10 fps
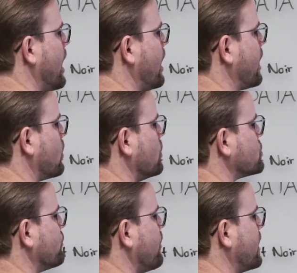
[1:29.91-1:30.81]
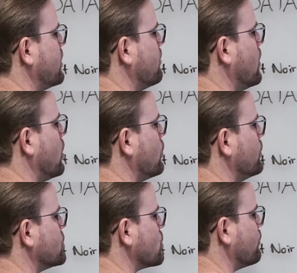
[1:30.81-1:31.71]
and I can also find the
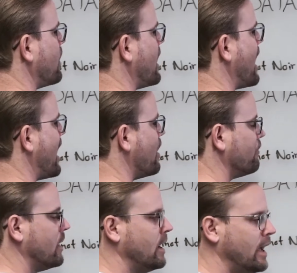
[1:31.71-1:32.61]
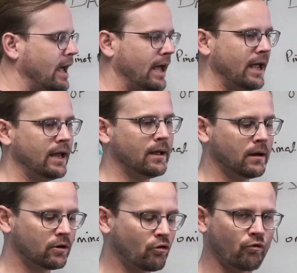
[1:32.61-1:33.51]
mode. So if I have a
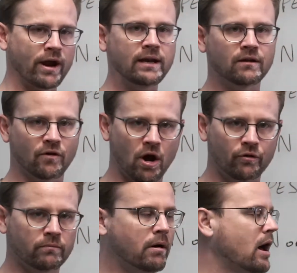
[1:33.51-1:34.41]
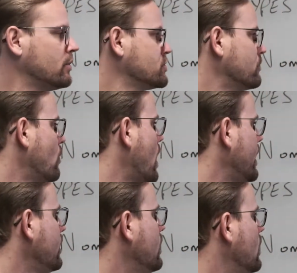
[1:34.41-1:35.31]
crate of 100 bottles of
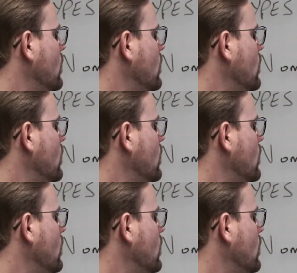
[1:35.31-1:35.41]
wine,